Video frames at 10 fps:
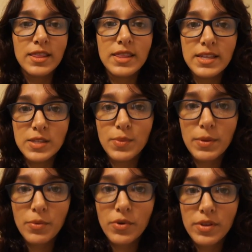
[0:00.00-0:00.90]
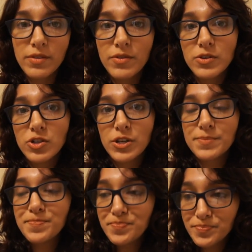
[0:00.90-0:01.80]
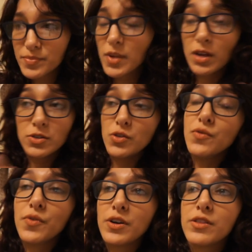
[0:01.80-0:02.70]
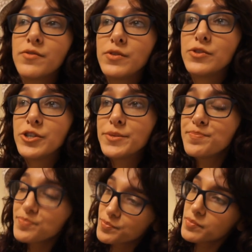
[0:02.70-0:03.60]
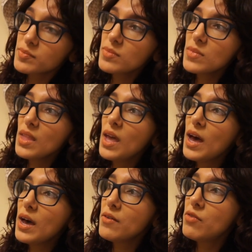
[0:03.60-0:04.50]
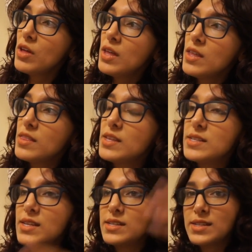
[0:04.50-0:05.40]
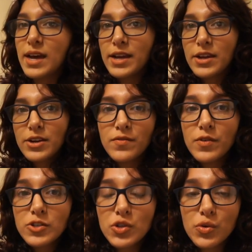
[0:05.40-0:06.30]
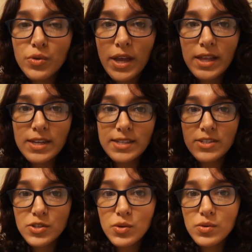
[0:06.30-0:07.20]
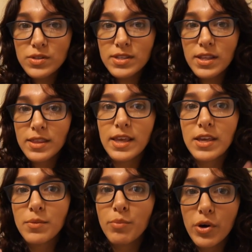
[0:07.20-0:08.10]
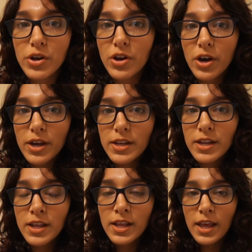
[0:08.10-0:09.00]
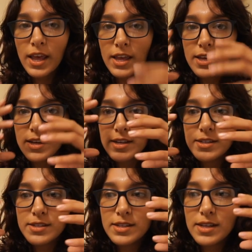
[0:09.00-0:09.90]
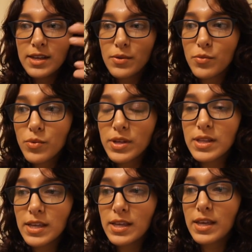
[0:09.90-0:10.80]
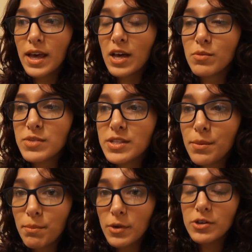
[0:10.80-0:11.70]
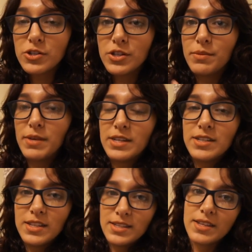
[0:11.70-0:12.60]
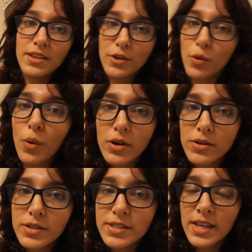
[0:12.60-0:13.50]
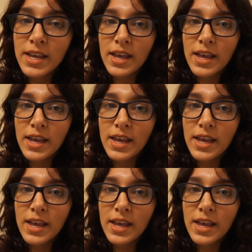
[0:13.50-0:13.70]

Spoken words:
these people in the future, not too far in the future, have these entire virtual reality suits that they can put on, and it really helps submerge them into these other worlds.